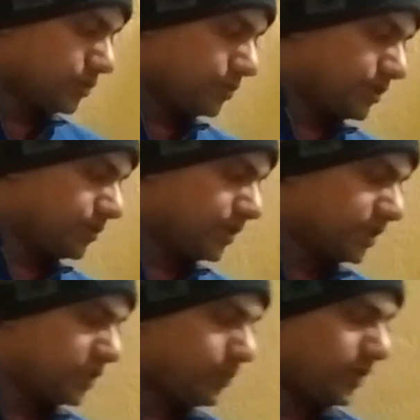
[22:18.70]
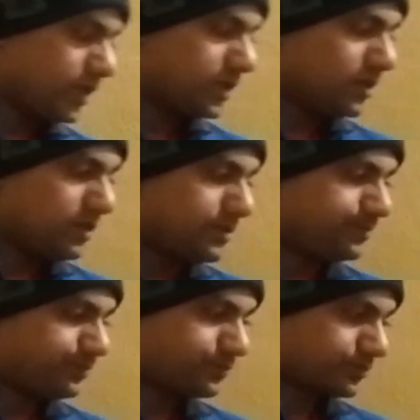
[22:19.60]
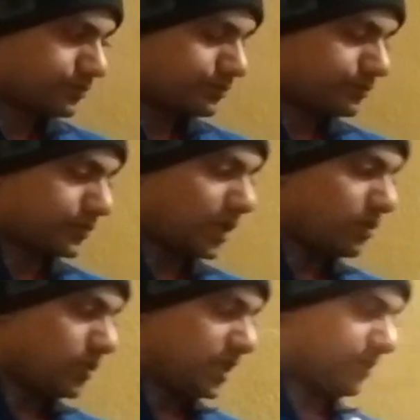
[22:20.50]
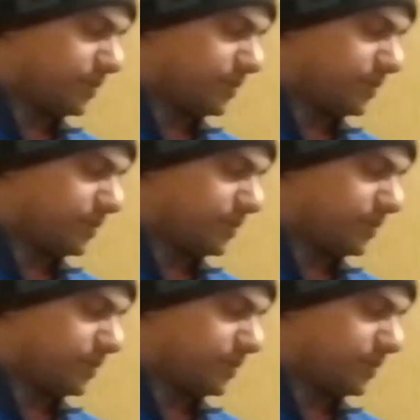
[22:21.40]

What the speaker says: So during this period, what